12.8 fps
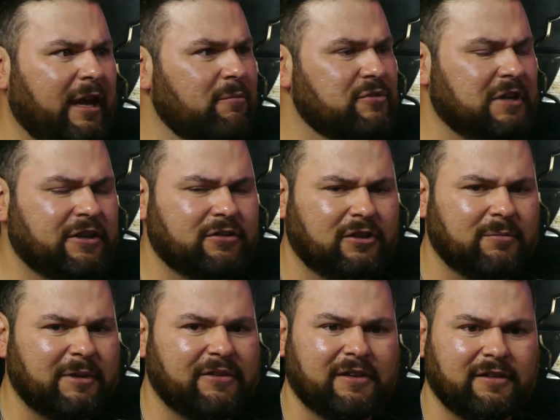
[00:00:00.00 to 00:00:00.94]
So I told him,
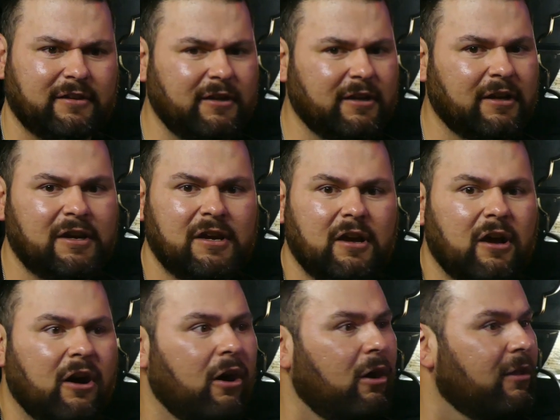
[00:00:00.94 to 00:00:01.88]
I said, look,
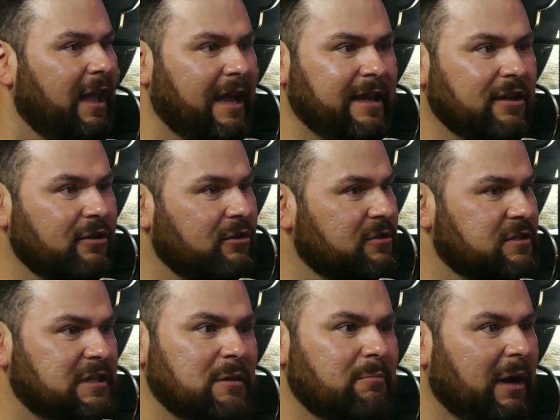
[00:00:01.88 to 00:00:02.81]
all I can do is
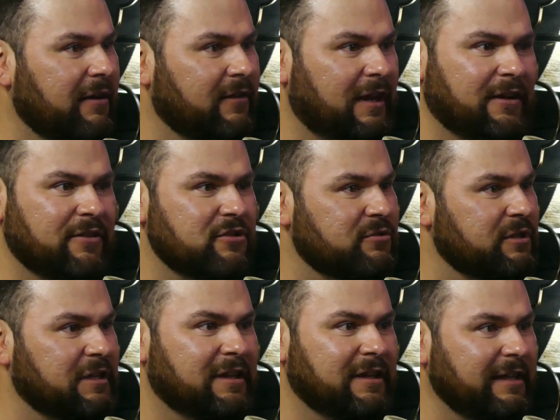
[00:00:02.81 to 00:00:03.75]
keep my side of the
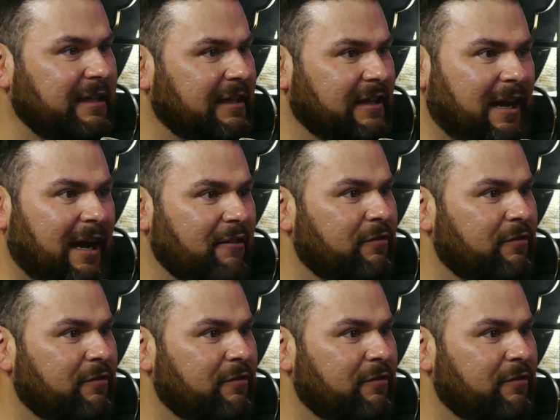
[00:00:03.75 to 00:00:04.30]
street clean. For the